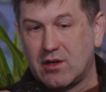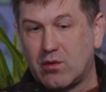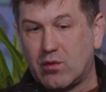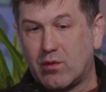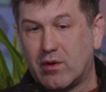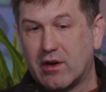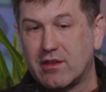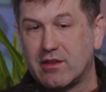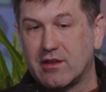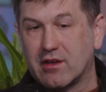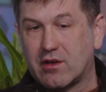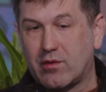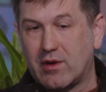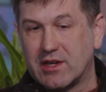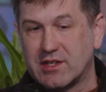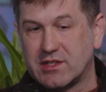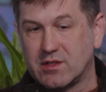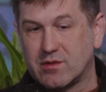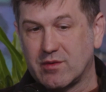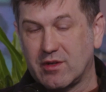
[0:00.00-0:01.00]
one of the
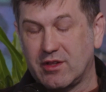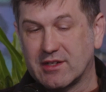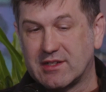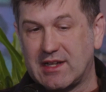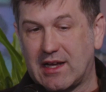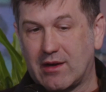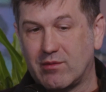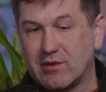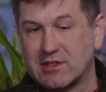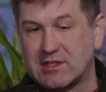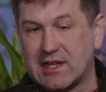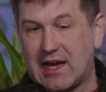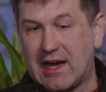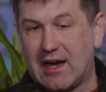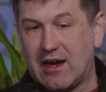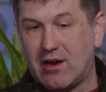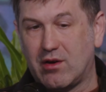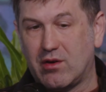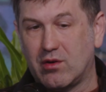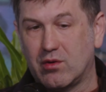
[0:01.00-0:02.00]
questions we looked at was
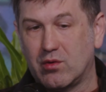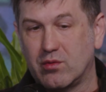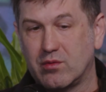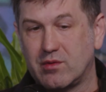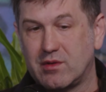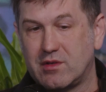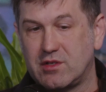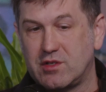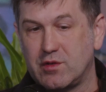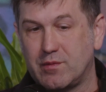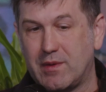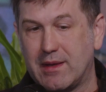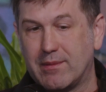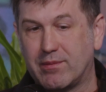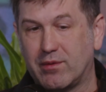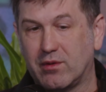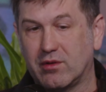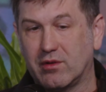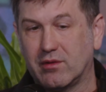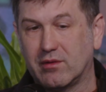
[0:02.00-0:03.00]
how do
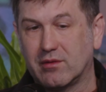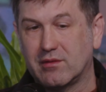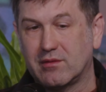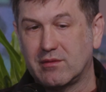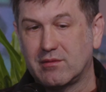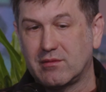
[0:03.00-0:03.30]
people